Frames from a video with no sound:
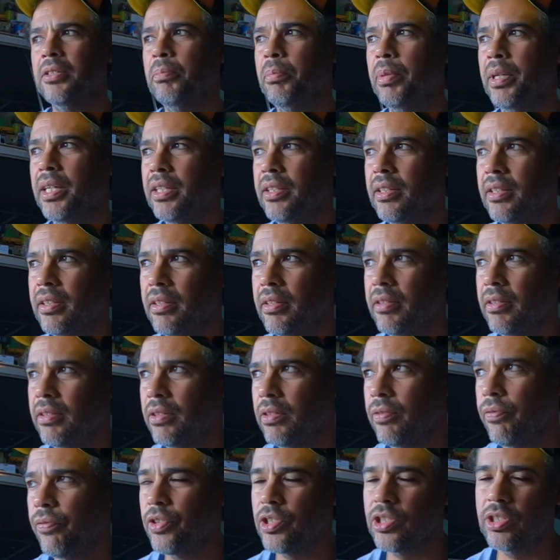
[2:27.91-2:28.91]
But
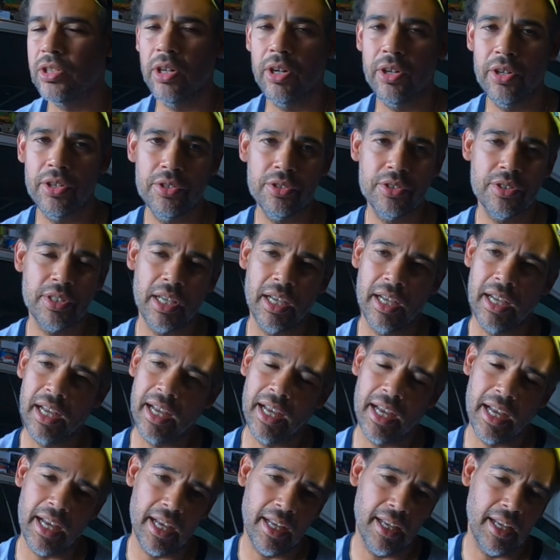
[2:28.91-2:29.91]
for starters,
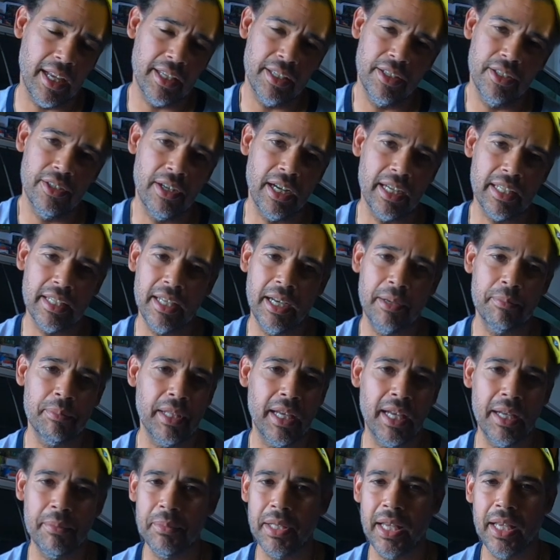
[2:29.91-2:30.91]
I, you know, I, I'm,
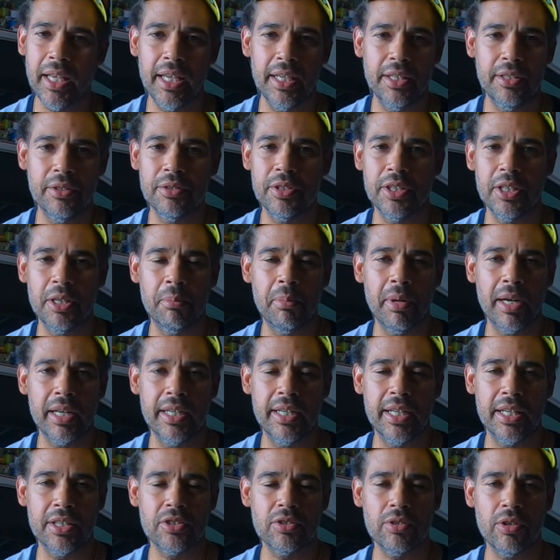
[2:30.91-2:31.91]
I'm not hating on anybody
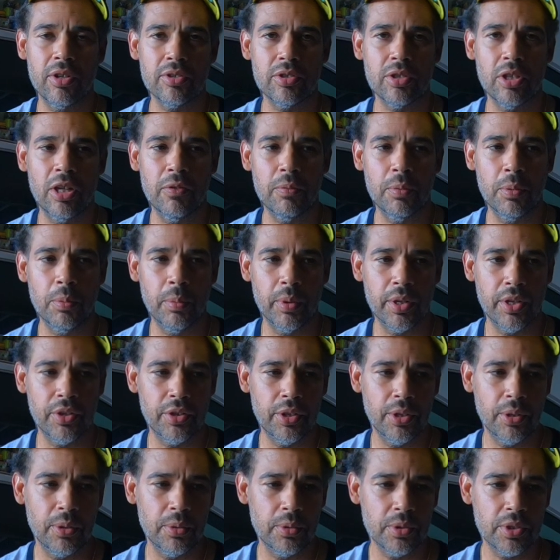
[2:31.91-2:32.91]
that starts off with one of
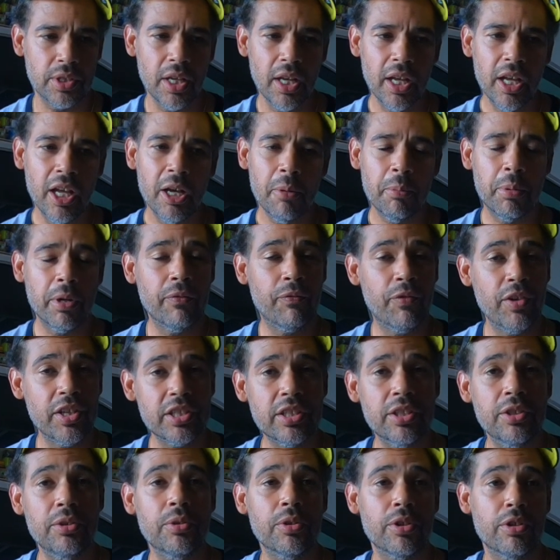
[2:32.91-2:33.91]
those. But
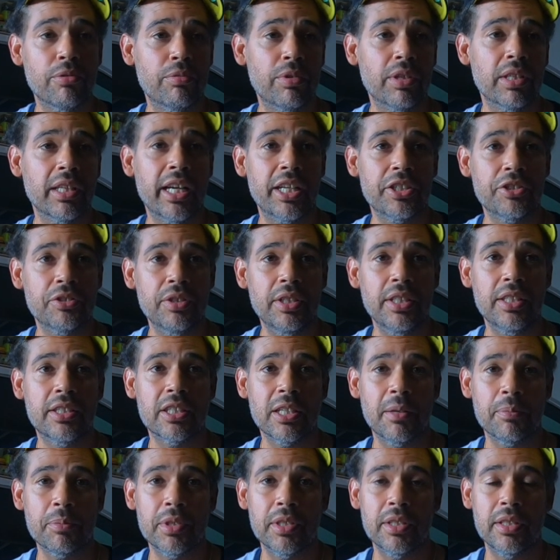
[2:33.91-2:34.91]
eventually, you're going to realize you need
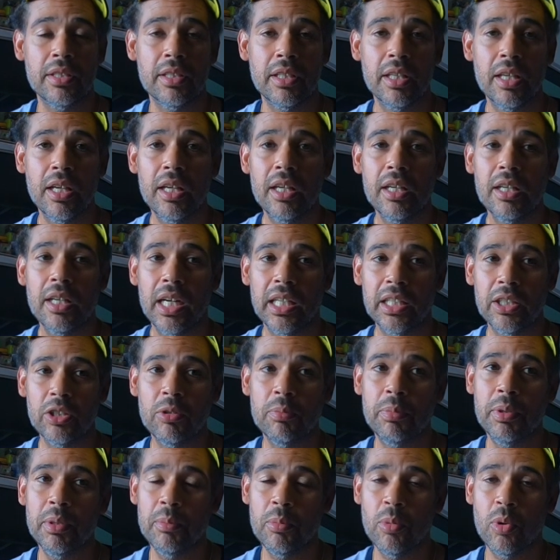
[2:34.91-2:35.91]
something a
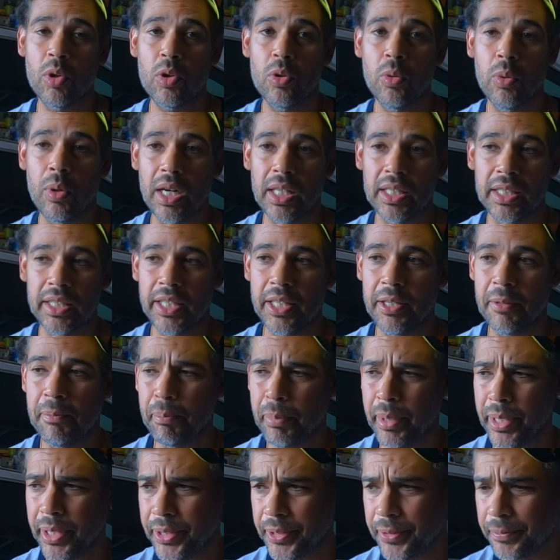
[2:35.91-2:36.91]
little bit more quality and
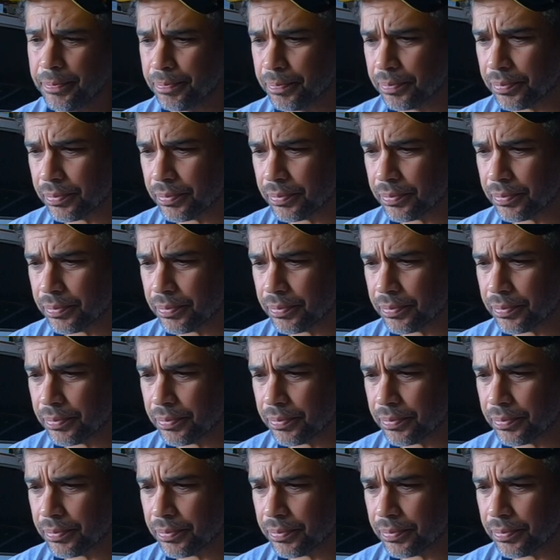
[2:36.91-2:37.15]
better.